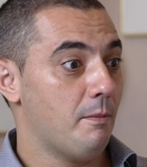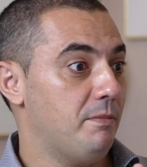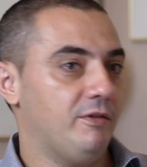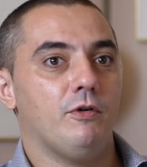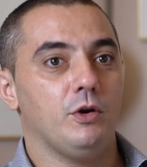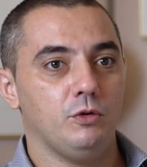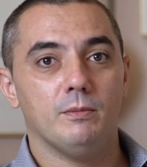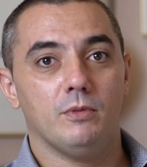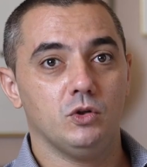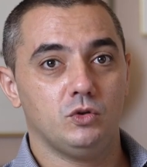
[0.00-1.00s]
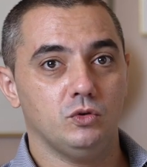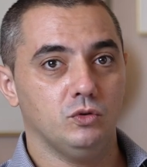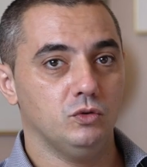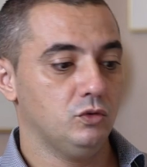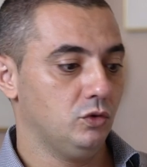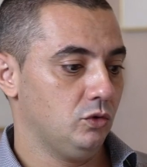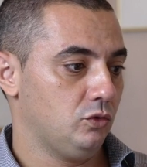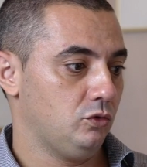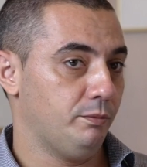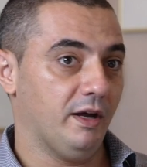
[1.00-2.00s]
before you're able to
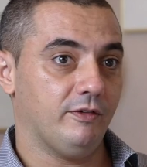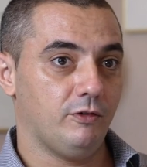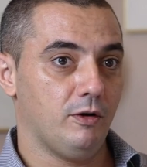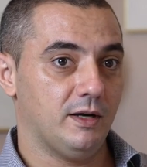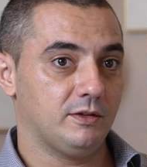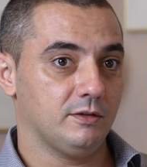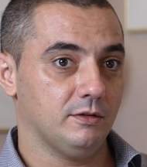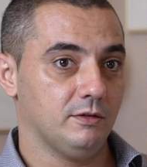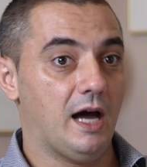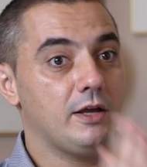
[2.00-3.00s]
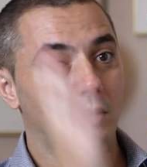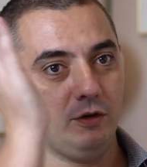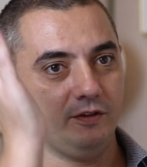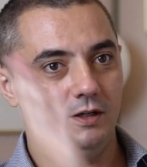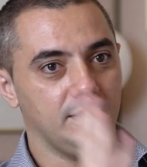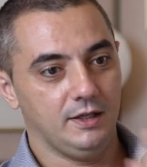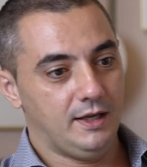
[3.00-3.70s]
perform at a higher level.